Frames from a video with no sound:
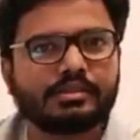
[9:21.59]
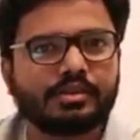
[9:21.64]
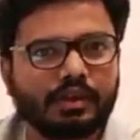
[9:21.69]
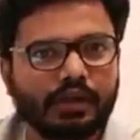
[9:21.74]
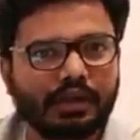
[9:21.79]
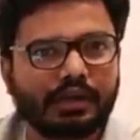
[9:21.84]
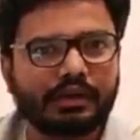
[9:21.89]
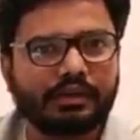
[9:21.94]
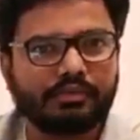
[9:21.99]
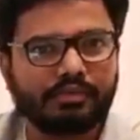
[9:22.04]
You
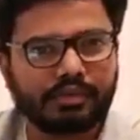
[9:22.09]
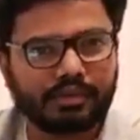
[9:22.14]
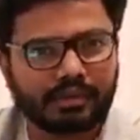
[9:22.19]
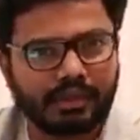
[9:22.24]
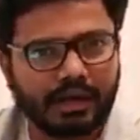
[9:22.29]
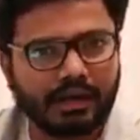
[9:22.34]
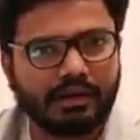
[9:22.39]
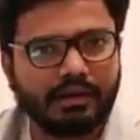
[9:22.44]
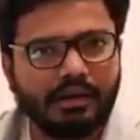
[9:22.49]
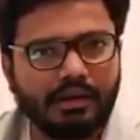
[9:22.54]
can refer
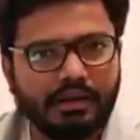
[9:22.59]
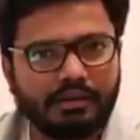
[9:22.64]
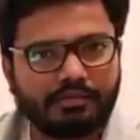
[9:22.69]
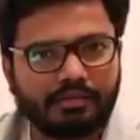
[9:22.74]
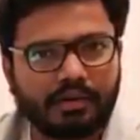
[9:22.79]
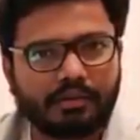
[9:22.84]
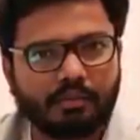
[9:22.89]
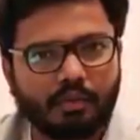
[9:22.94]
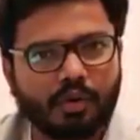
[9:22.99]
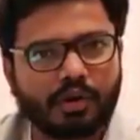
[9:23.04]
that
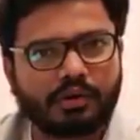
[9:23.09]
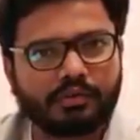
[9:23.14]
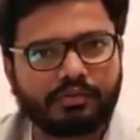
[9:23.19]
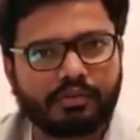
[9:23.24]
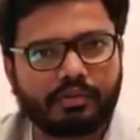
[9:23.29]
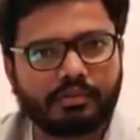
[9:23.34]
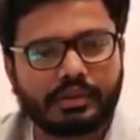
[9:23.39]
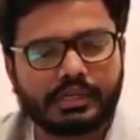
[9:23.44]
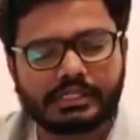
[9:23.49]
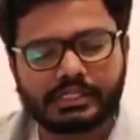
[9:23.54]
for more
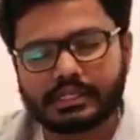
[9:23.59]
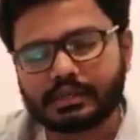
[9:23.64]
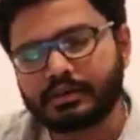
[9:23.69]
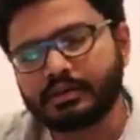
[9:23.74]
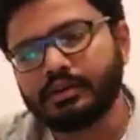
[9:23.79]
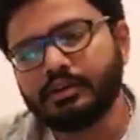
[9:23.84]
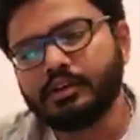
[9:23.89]
information.